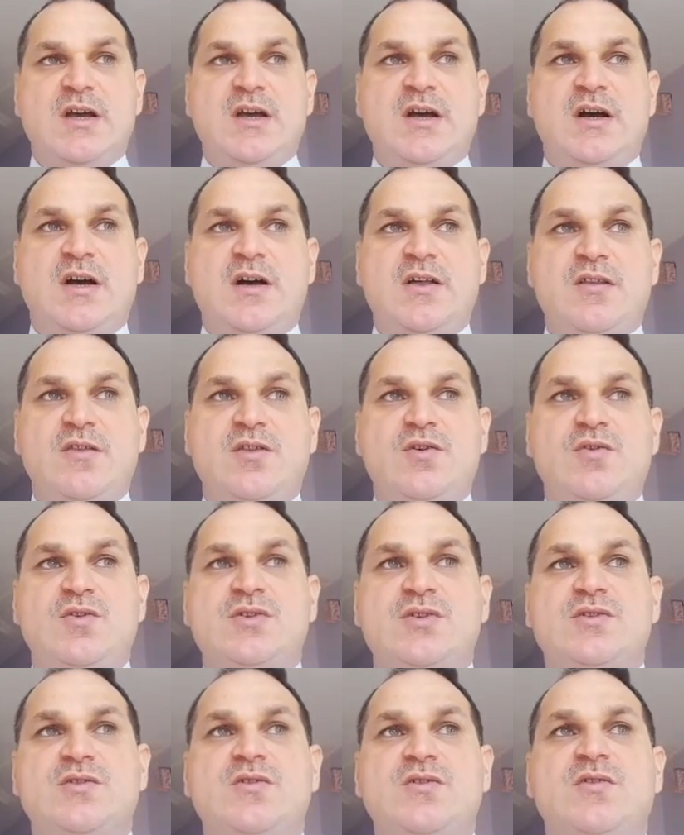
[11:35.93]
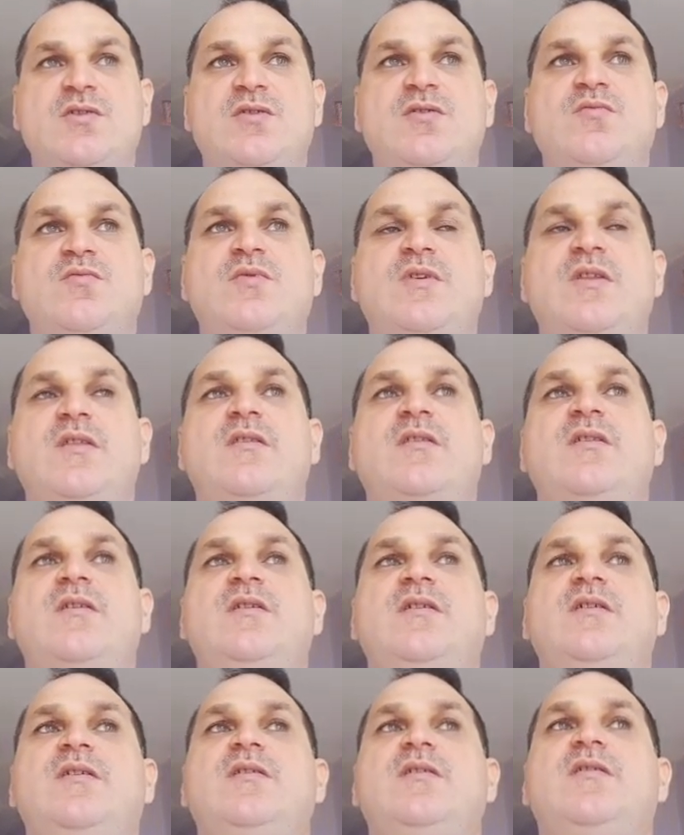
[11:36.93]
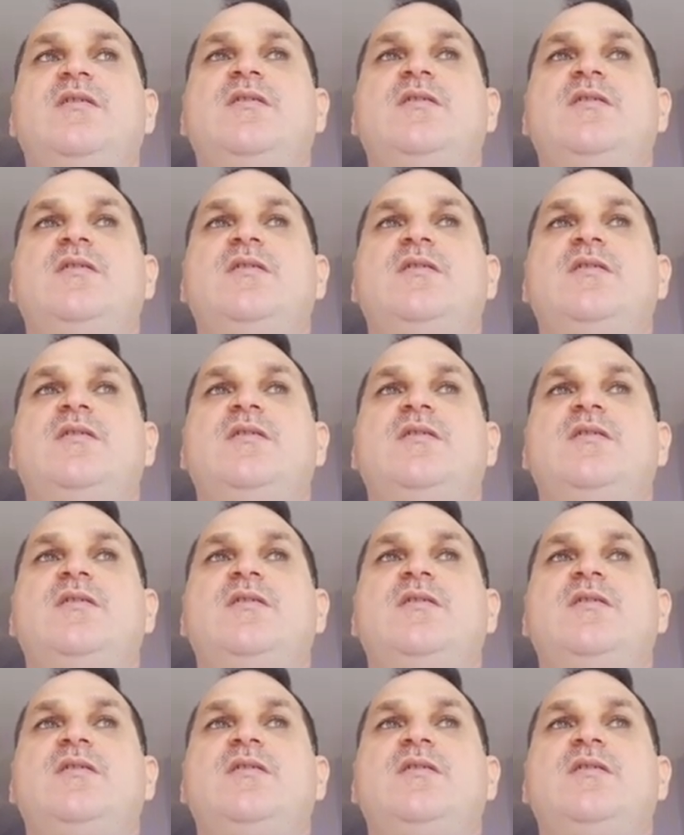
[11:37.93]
and those with the